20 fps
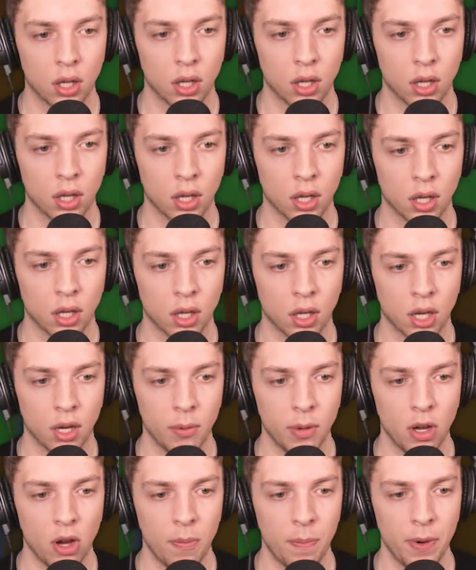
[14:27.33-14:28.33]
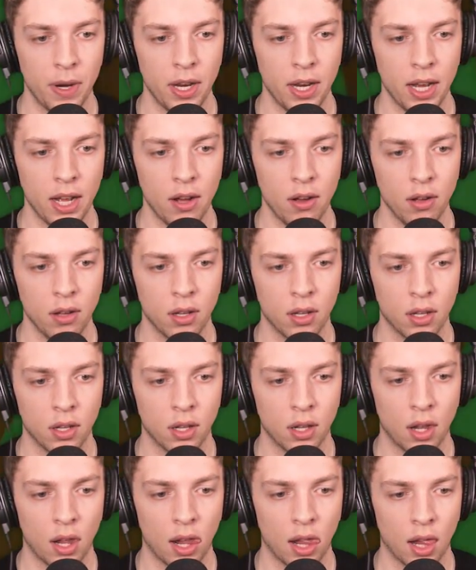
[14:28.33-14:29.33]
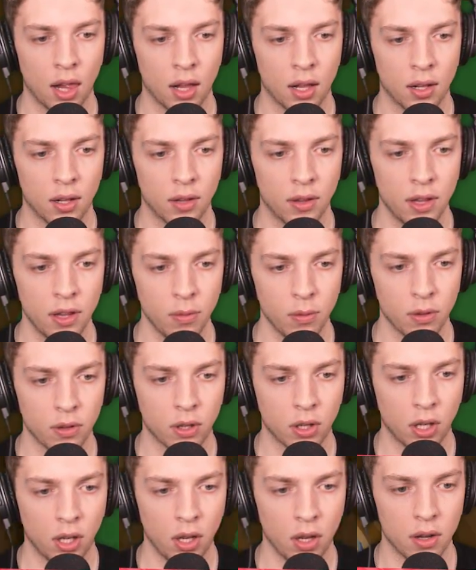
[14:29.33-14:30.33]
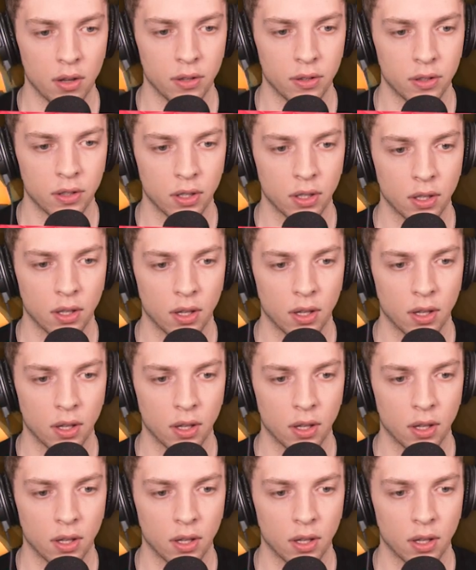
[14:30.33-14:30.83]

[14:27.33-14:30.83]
The door? Can we open it now? Where? This one's closed.